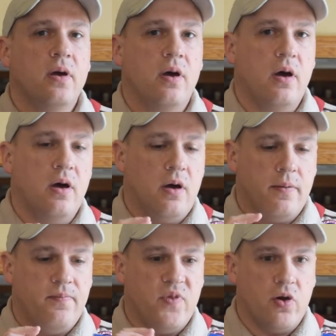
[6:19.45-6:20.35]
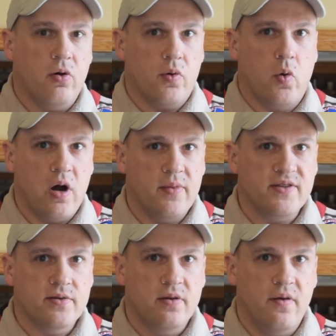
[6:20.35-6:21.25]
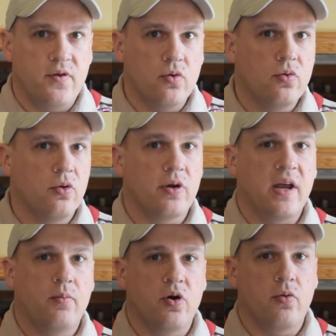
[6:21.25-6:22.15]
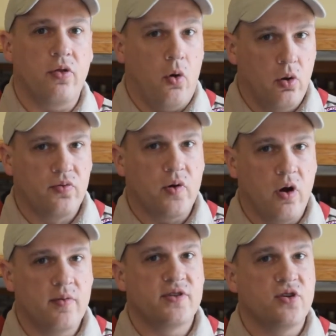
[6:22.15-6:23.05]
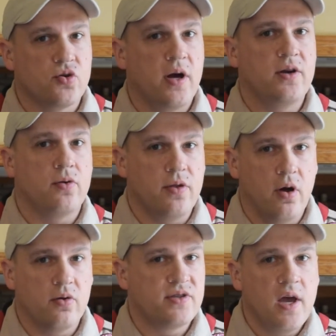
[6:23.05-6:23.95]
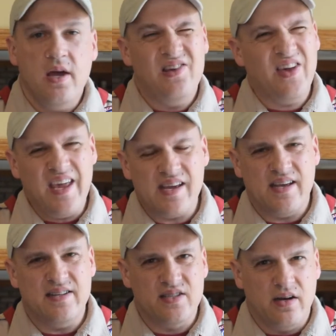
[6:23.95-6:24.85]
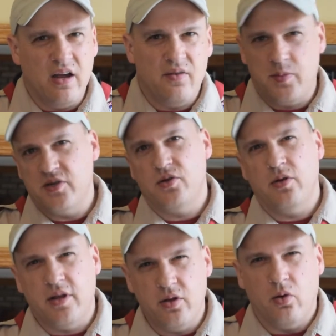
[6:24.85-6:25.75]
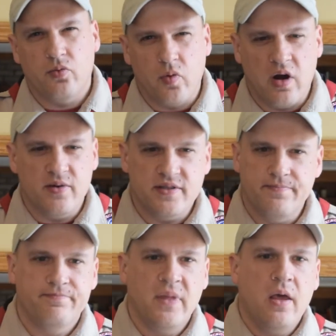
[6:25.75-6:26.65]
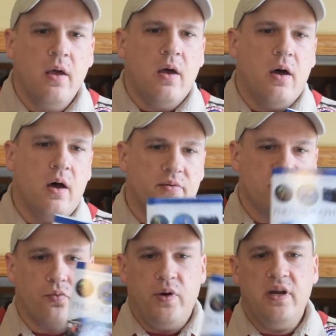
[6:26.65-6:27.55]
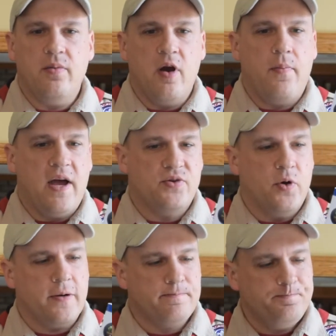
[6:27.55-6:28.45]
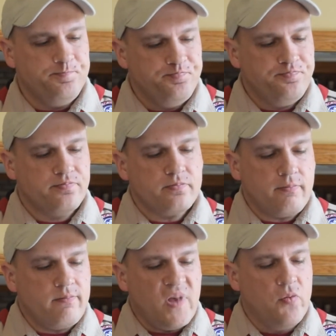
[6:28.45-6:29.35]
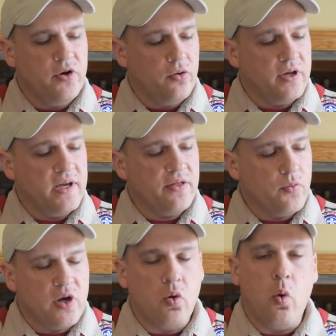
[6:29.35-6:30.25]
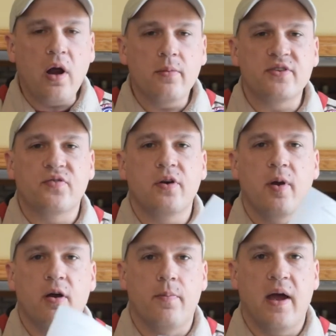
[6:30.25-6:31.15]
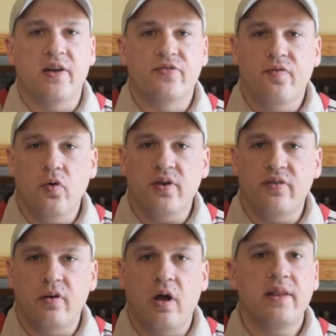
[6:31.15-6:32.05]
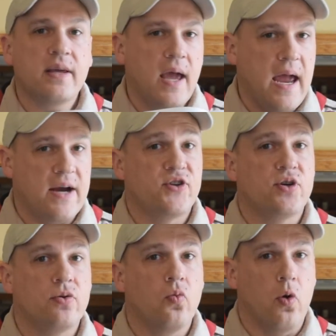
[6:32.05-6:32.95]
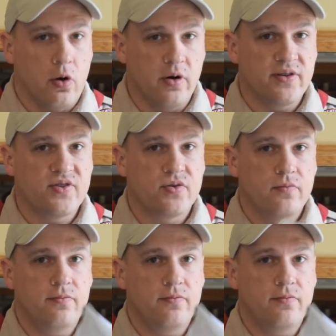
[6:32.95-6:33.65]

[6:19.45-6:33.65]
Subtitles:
requirements. If you look at a book with old requirements and you try doing those, you can't get it signed off because you're looking at the old requirements. So read the merit badge book. When you're looking at the requirements for your merit badge, focus in on the action words.